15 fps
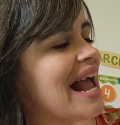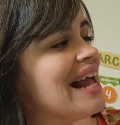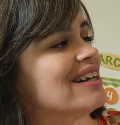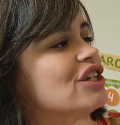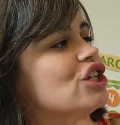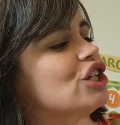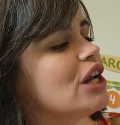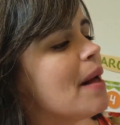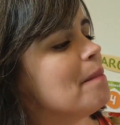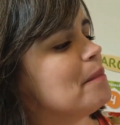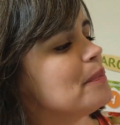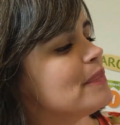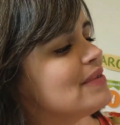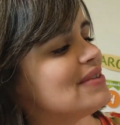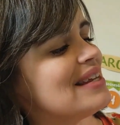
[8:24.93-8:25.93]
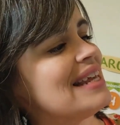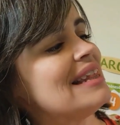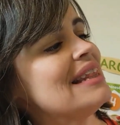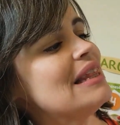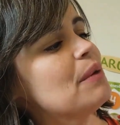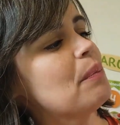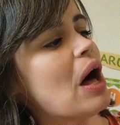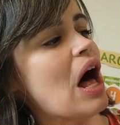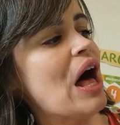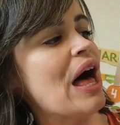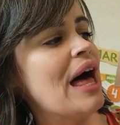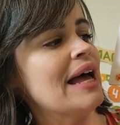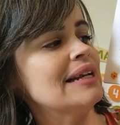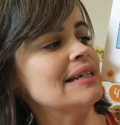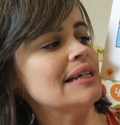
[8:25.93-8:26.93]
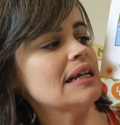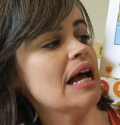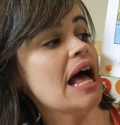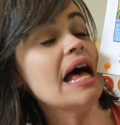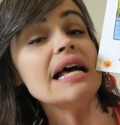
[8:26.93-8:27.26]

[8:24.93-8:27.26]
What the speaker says: and jumps in the pond.